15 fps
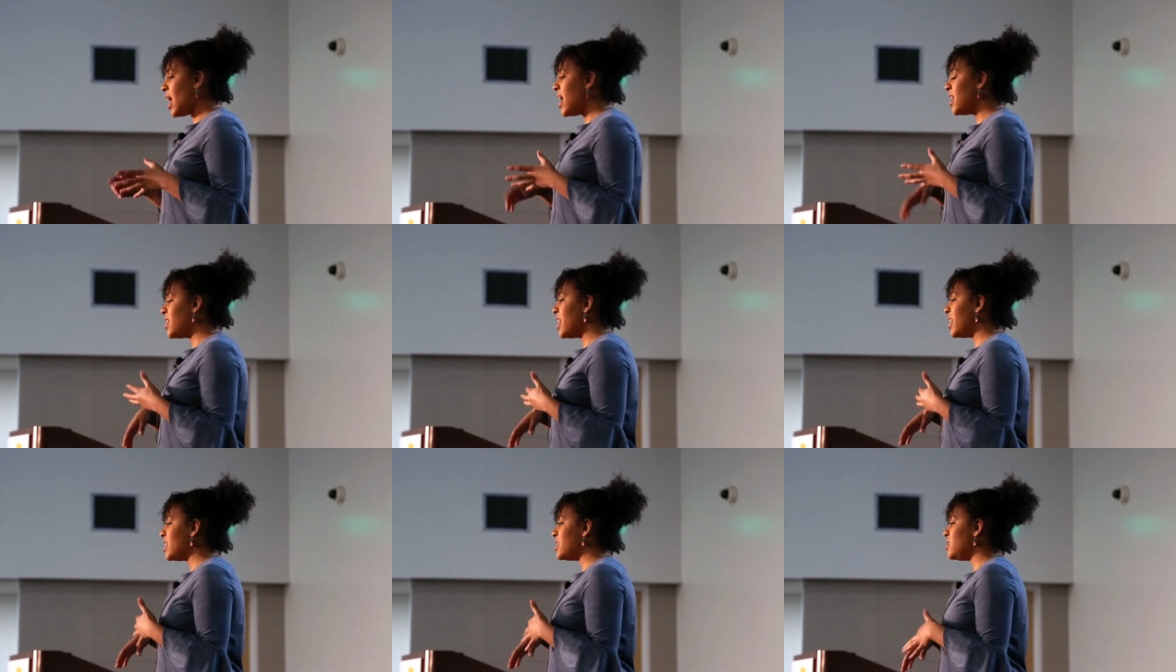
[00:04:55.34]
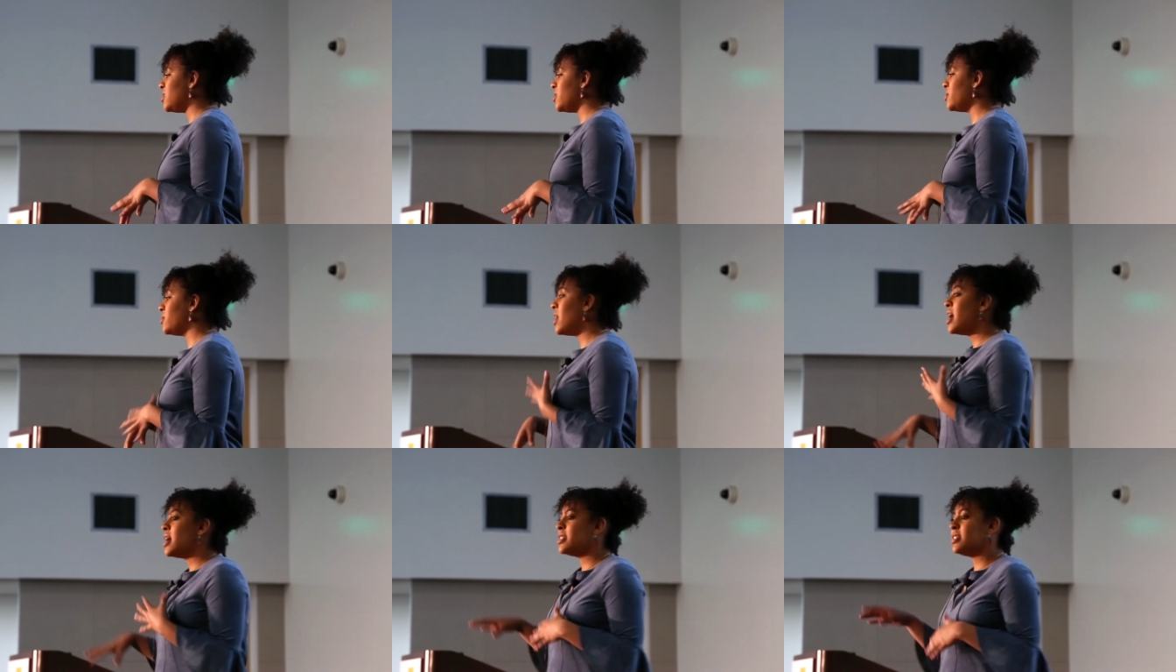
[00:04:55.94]
And they get
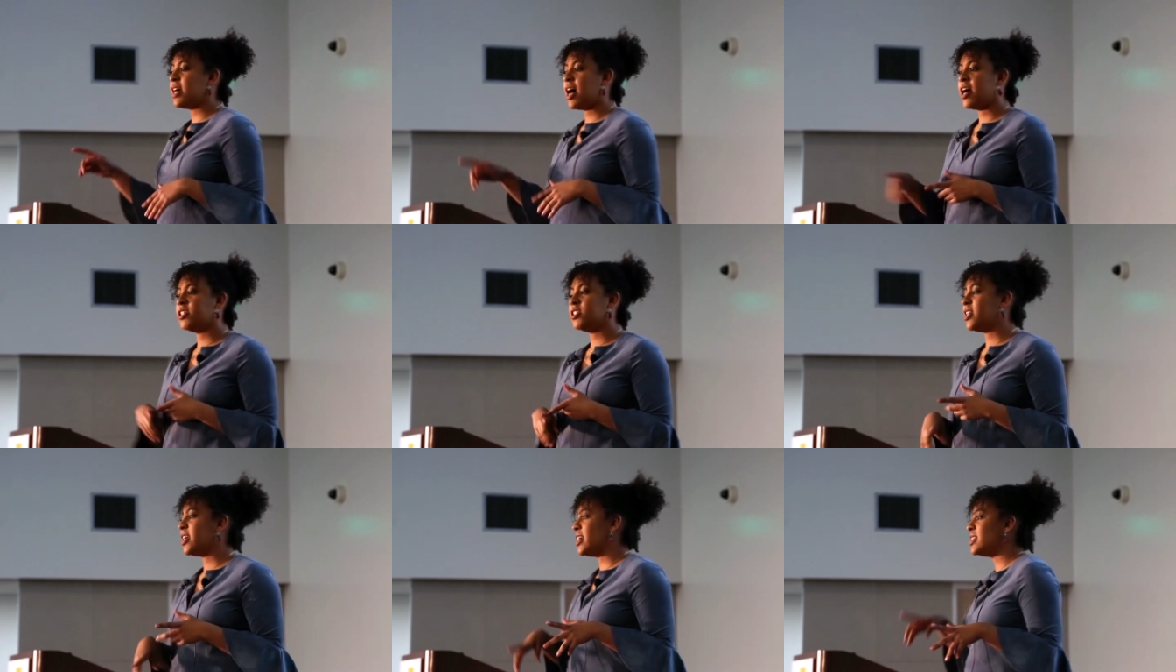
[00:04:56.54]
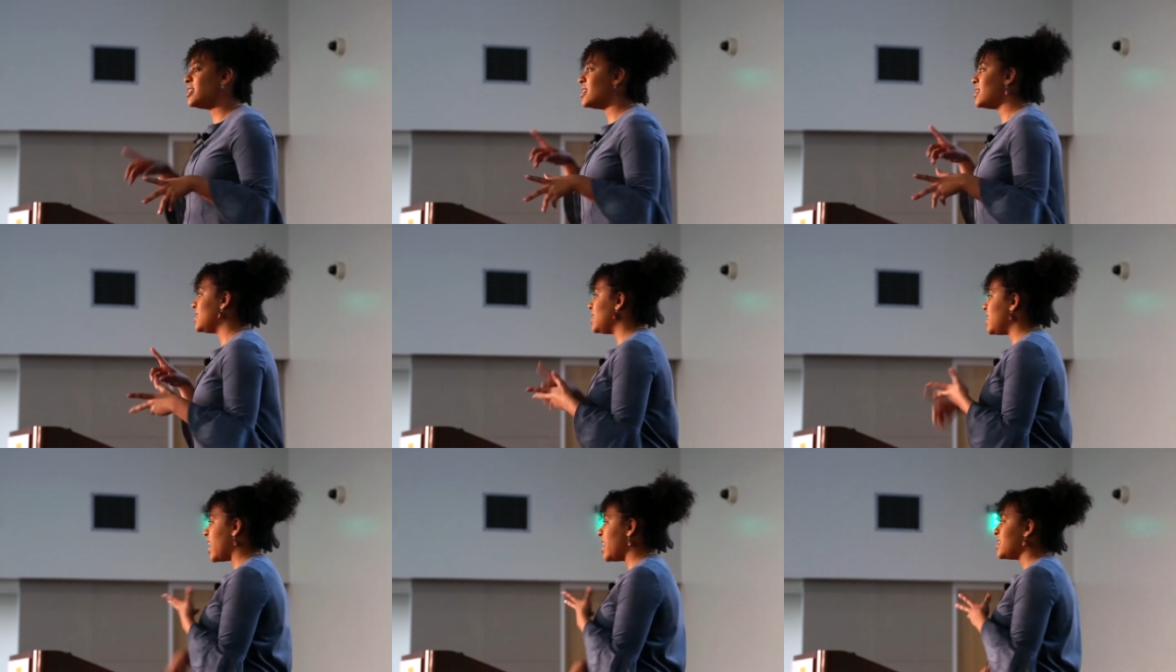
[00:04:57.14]
to touch, they get to
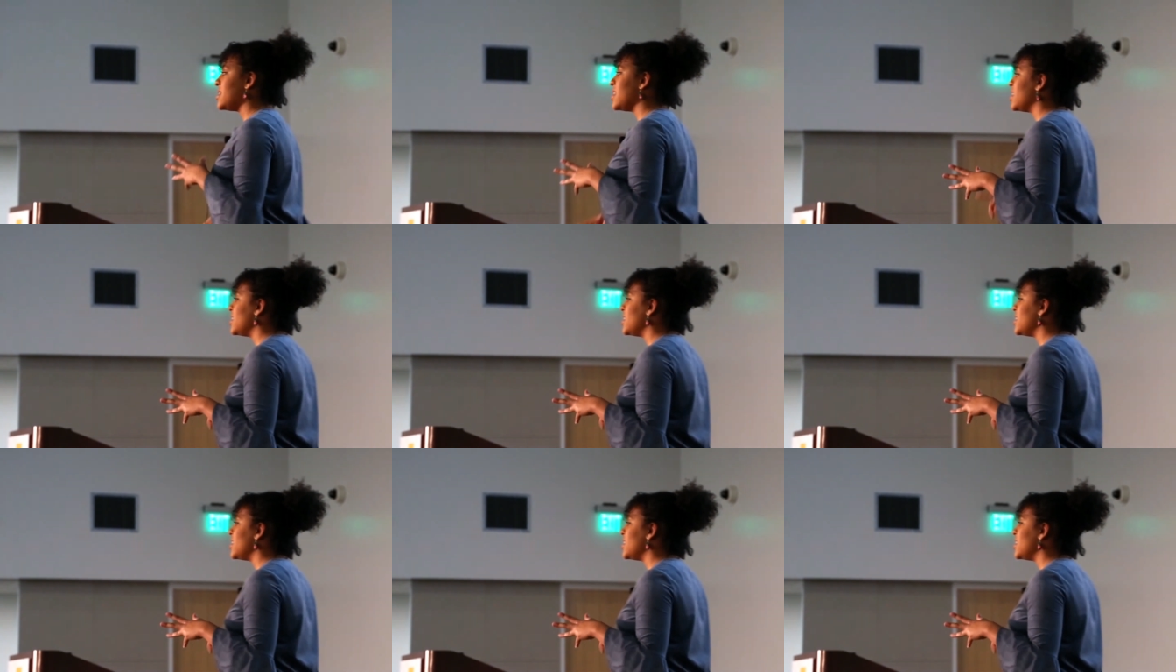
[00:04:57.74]
taste,